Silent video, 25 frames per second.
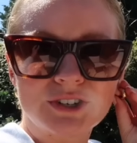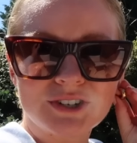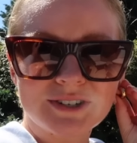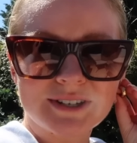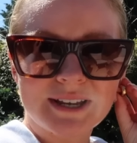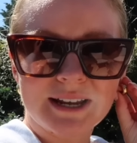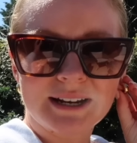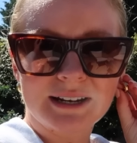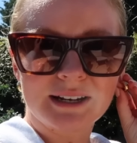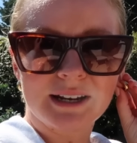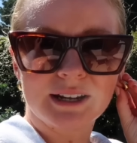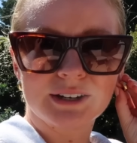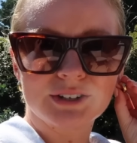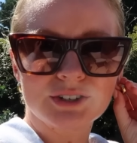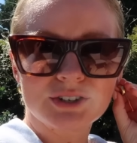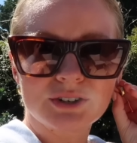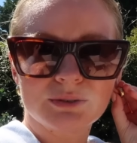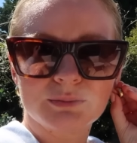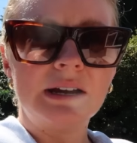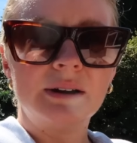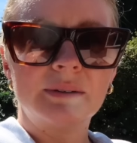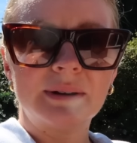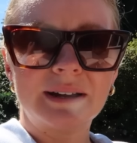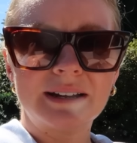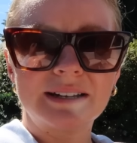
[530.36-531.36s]
just had lunch.
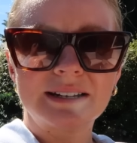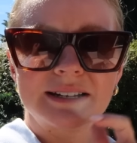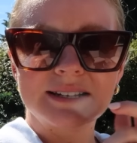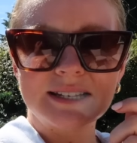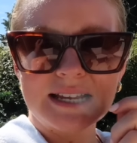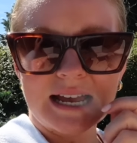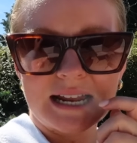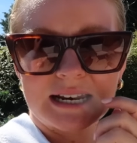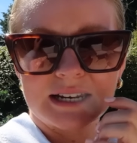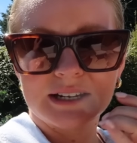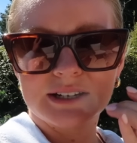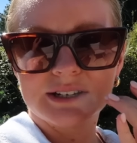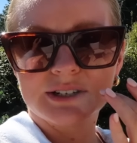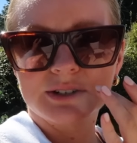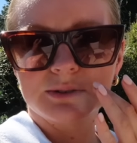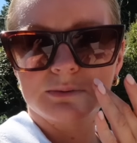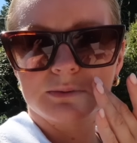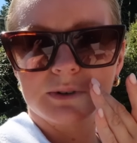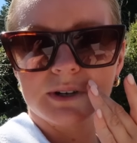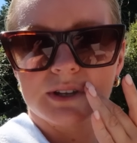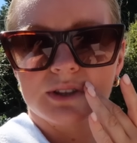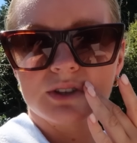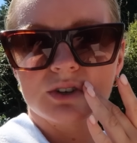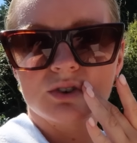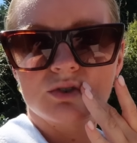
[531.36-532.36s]
We had a salad
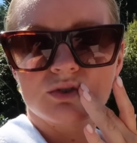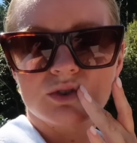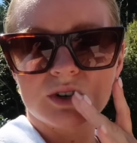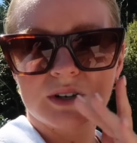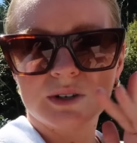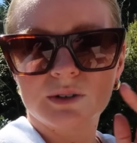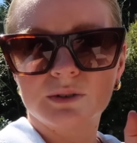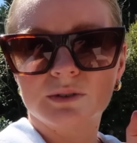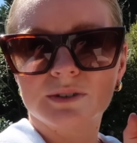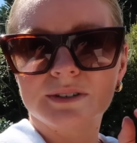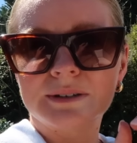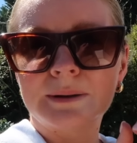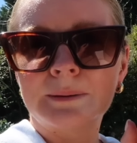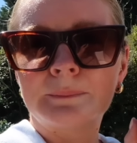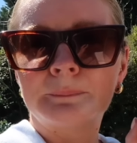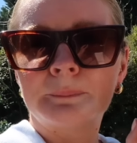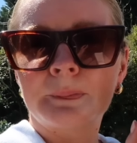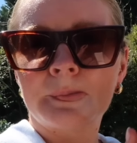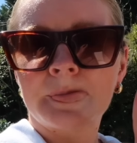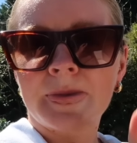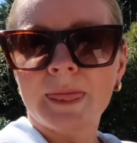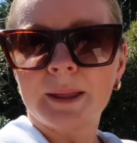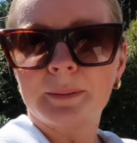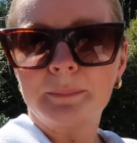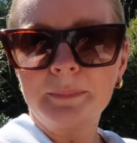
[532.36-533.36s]
with grilled
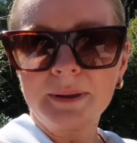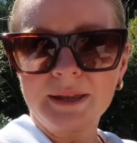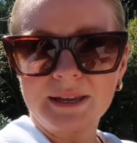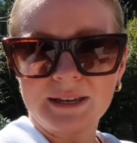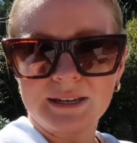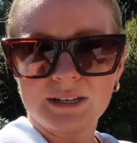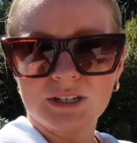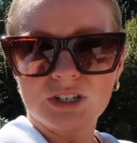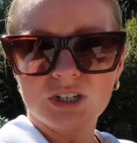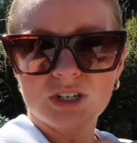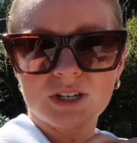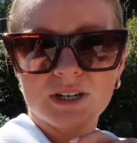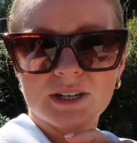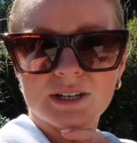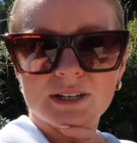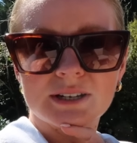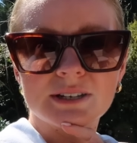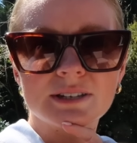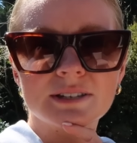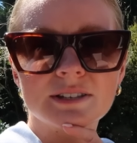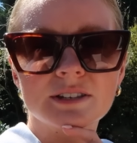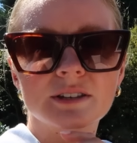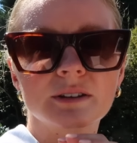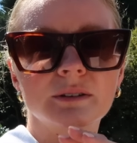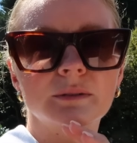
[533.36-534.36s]

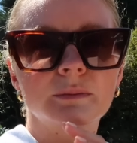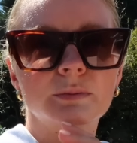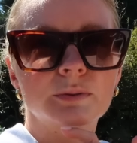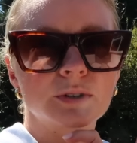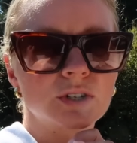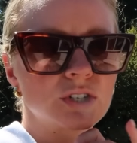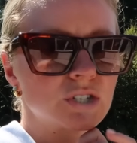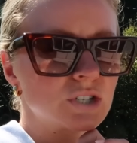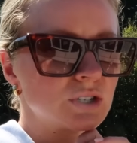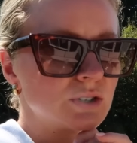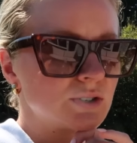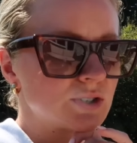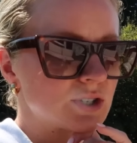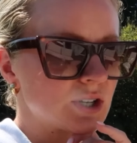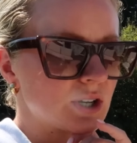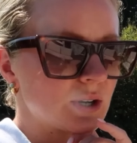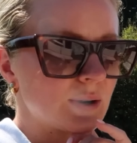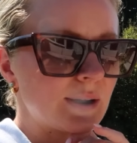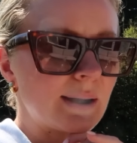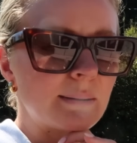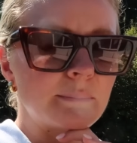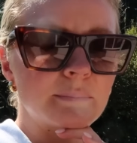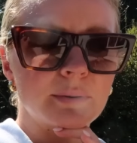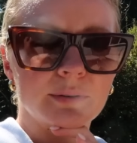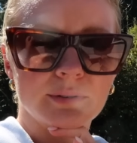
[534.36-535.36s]
peaches, prosciutto
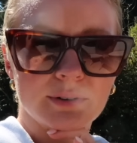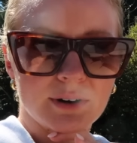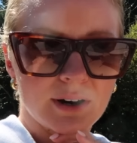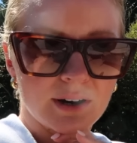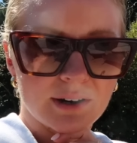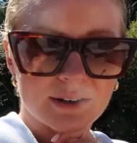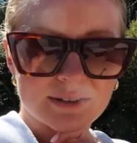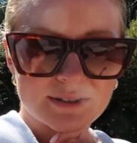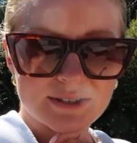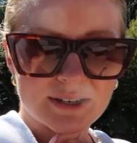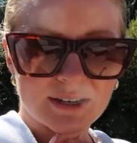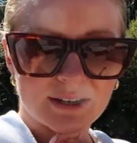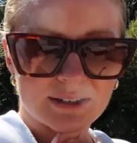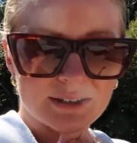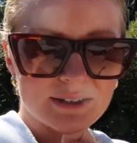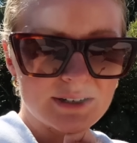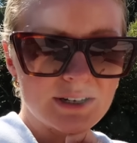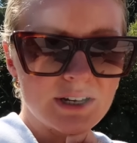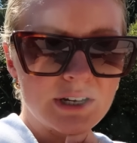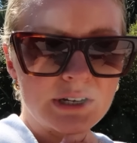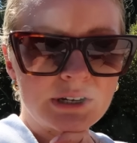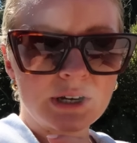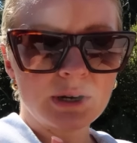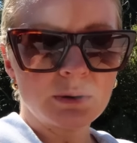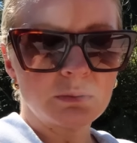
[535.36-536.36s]
and burrata
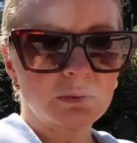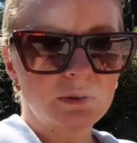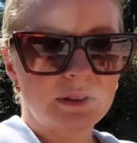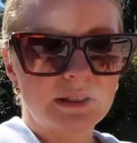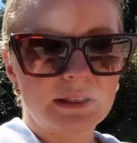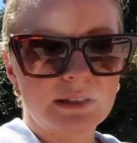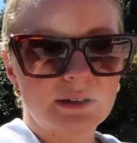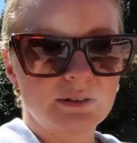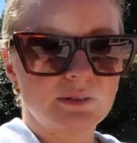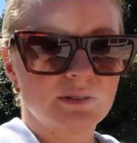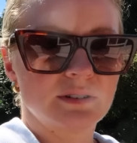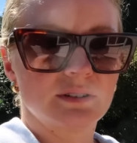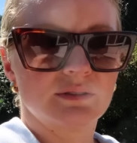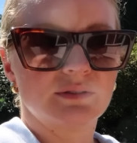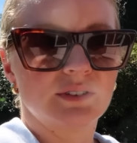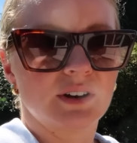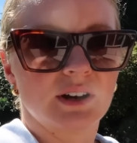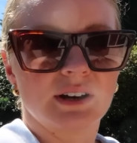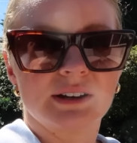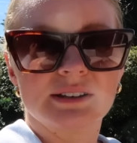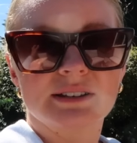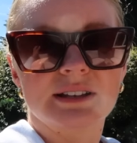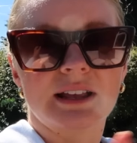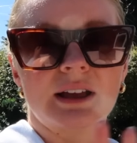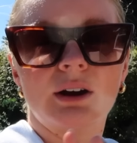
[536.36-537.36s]
with loads of
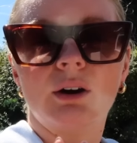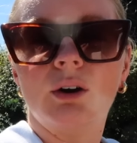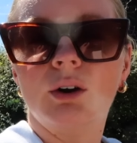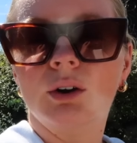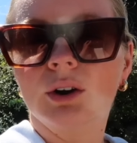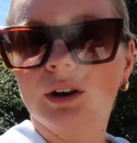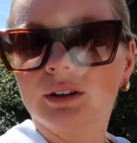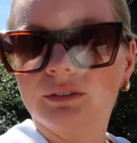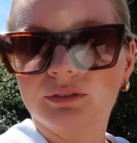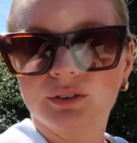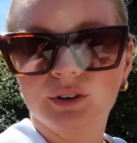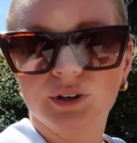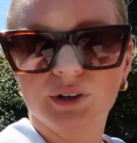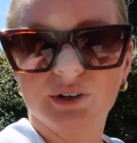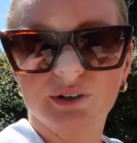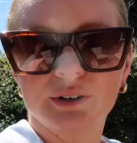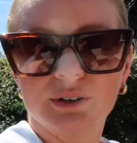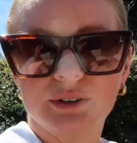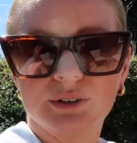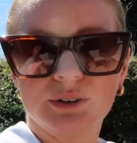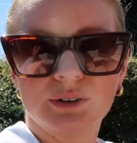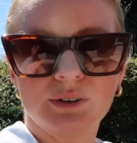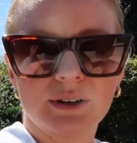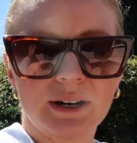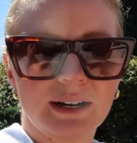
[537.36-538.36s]
nice olive
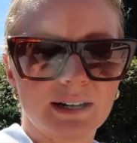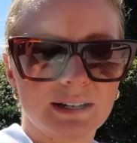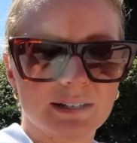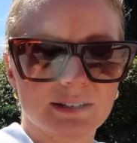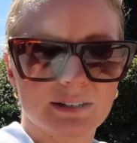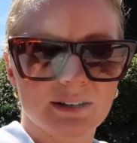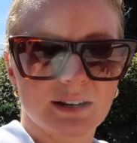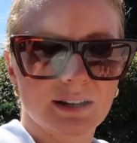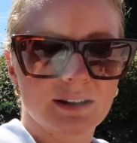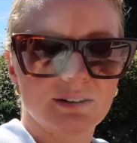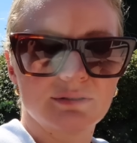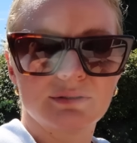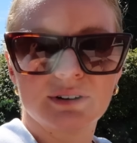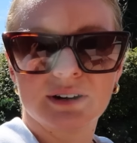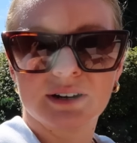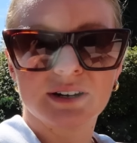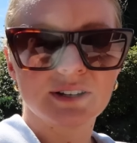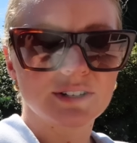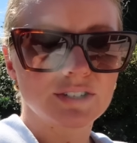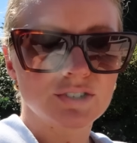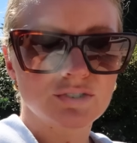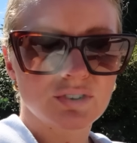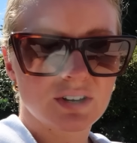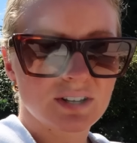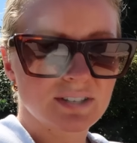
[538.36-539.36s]
oil and like a really
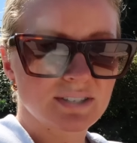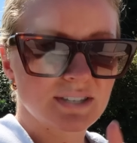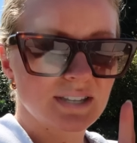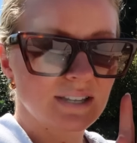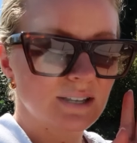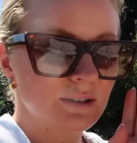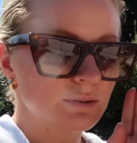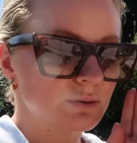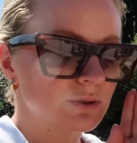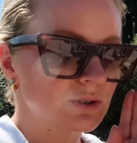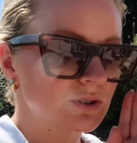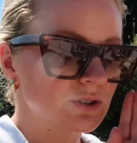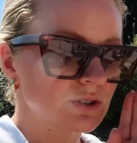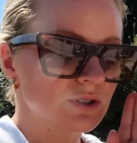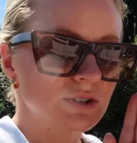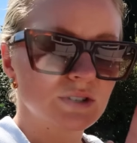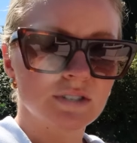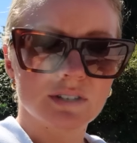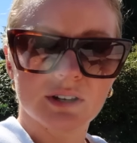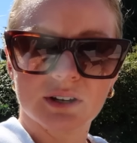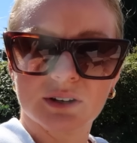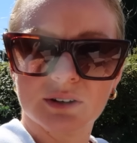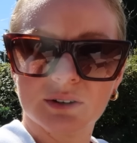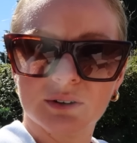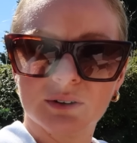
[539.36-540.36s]
nice dressing. It was
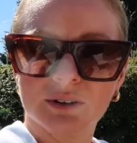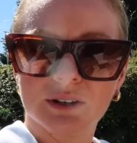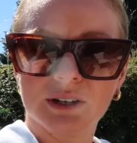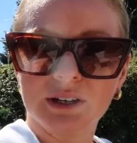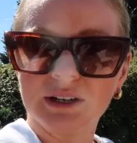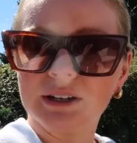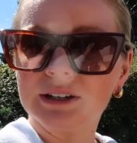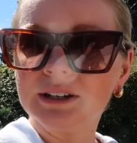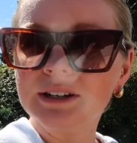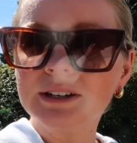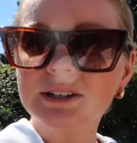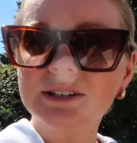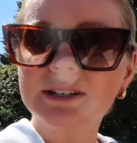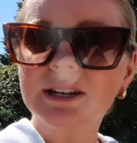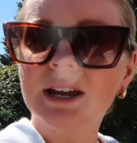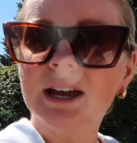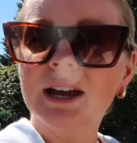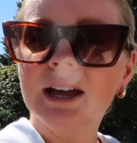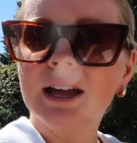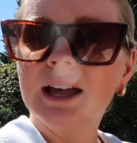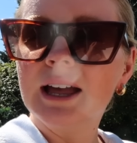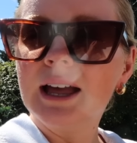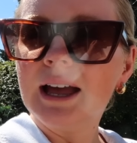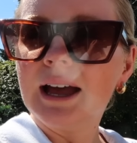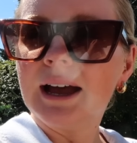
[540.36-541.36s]
so good.
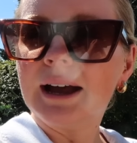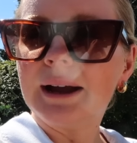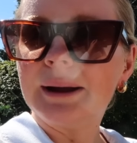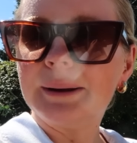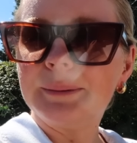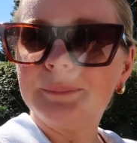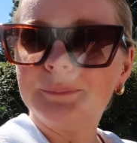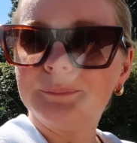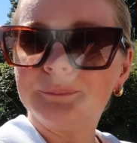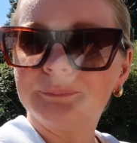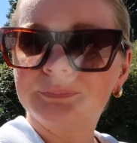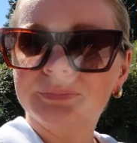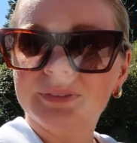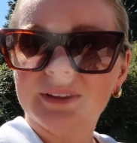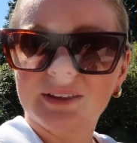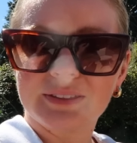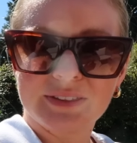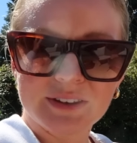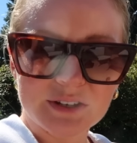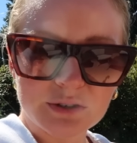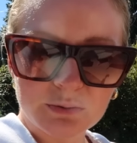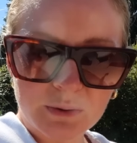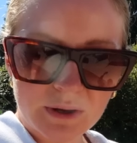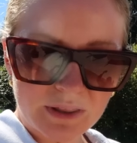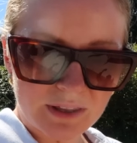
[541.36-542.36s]

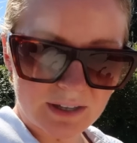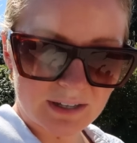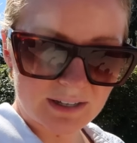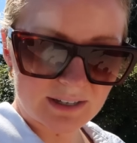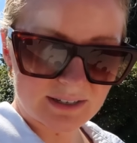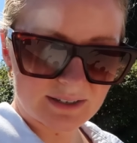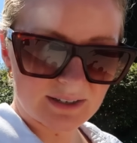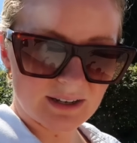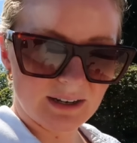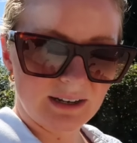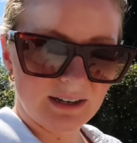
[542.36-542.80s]
This weather is